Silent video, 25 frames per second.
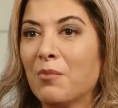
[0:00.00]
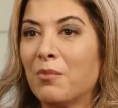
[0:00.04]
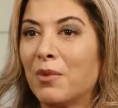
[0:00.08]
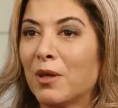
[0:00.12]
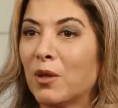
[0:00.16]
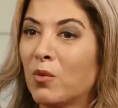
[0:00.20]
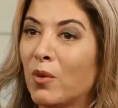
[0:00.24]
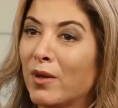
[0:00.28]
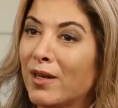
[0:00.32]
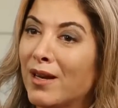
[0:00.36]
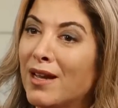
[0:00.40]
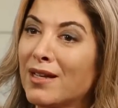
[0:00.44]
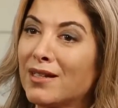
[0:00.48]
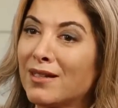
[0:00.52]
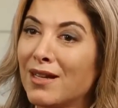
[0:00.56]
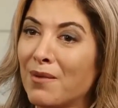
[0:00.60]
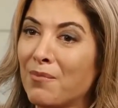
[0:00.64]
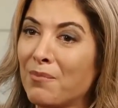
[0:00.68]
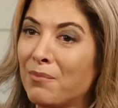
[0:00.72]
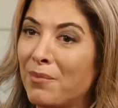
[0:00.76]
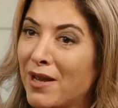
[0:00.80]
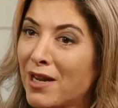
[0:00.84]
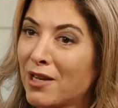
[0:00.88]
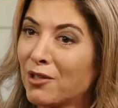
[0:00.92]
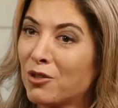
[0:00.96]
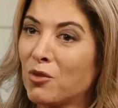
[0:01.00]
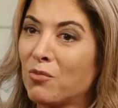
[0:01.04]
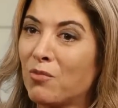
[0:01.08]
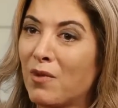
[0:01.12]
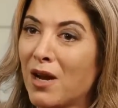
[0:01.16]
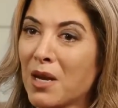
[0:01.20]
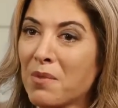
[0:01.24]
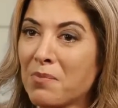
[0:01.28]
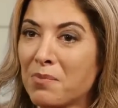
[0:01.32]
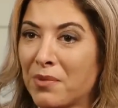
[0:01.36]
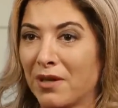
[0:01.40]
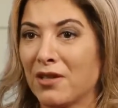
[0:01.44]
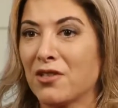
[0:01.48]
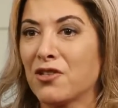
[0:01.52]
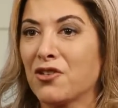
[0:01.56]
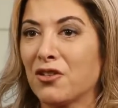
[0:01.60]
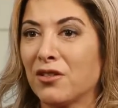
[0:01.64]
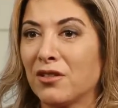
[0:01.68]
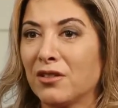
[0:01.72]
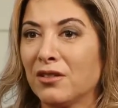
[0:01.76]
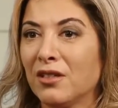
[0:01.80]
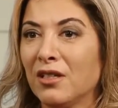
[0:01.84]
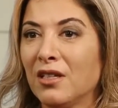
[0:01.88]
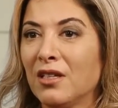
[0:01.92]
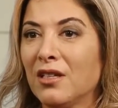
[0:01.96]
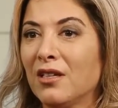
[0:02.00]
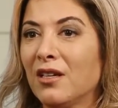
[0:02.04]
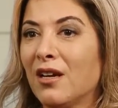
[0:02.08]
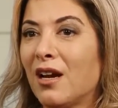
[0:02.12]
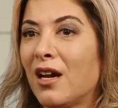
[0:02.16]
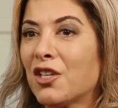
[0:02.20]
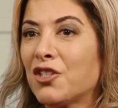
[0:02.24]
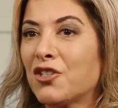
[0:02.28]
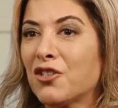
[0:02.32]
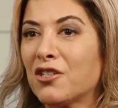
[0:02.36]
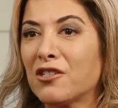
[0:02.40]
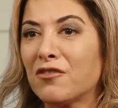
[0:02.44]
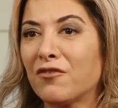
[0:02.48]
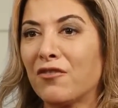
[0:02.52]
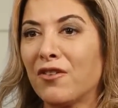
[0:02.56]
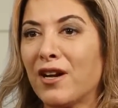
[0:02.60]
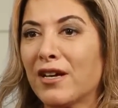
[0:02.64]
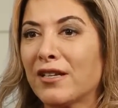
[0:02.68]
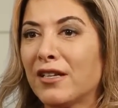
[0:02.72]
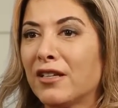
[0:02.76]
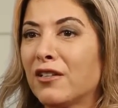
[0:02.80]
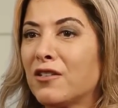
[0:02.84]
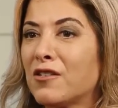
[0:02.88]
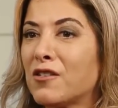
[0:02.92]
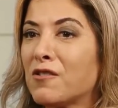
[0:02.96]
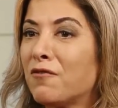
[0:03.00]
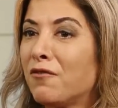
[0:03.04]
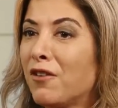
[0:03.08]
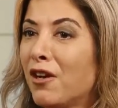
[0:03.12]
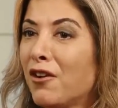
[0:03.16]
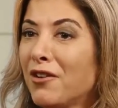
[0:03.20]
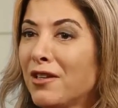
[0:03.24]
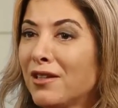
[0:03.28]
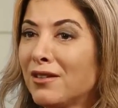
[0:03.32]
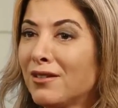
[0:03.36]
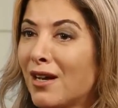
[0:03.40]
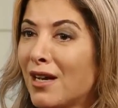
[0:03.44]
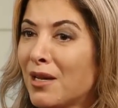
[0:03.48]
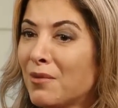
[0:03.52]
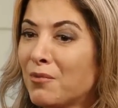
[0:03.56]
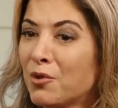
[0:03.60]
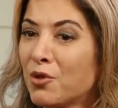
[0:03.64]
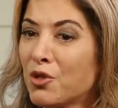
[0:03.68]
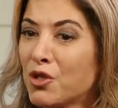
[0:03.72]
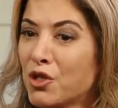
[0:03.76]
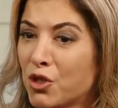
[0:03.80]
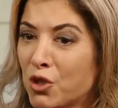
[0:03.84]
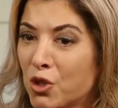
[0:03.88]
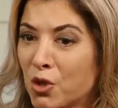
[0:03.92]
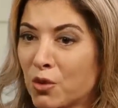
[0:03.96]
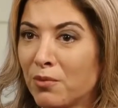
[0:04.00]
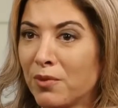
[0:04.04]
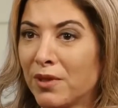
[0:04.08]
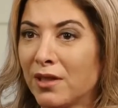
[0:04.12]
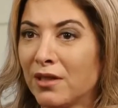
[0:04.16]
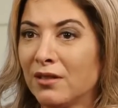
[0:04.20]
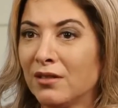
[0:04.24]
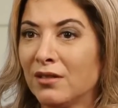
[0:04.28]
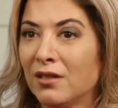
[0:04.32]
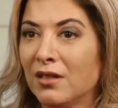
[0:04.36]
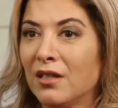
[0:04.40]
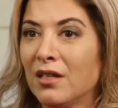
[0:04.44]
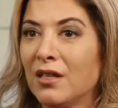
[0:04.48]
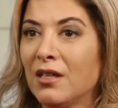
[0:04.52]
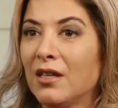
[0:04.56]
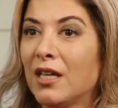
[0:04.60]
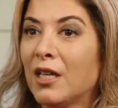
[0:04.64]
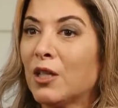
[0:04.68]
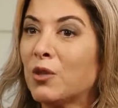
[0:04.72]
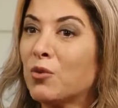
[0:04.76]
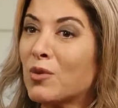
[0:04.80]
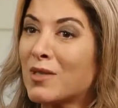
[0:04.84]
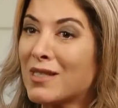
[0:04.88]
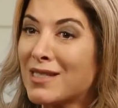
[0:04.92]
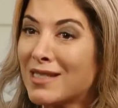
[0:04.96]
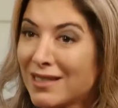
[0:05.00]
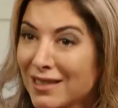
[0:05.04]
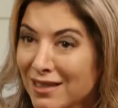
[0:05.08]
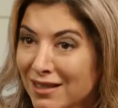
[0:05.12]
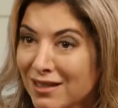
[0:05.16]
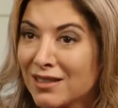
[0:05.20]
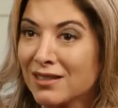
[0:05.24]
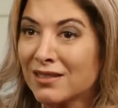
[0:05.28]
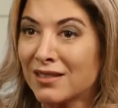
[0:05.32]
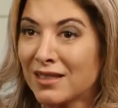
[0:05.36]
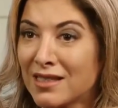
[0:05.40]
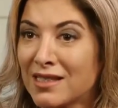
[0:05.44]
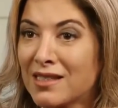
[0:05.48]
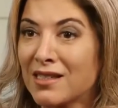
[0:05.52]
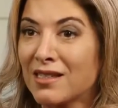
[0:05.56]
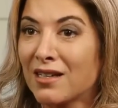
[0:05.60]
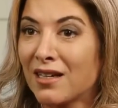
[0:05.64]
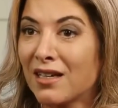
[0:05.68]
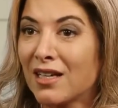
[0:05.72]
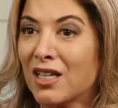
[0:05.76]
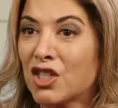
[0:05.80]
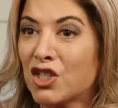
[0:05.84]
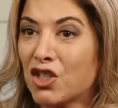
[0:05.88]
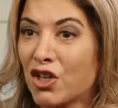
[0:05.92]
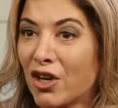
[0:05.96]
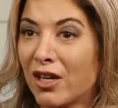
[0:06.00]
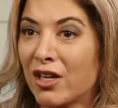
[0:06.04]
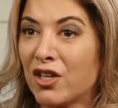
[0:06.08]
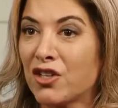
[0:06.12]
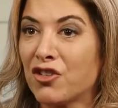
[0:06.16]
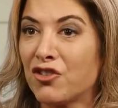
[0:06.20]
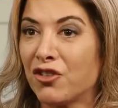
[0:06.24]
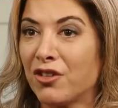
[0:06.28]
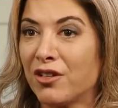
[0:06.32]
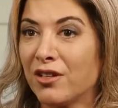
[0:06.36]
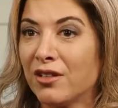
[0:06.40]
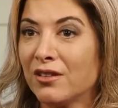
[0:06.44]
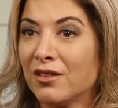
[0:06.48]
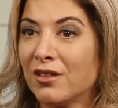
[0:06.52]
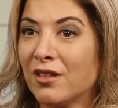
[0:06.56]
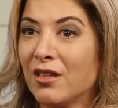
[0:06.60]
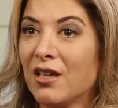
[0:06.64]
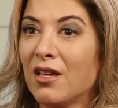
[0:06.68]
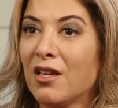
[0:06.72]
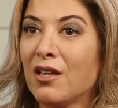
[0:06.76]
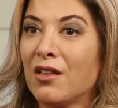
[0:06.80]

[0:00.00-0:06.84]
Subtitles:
But when I come back to my patient, I just find it is very time-consuming. It was still artistically challenging.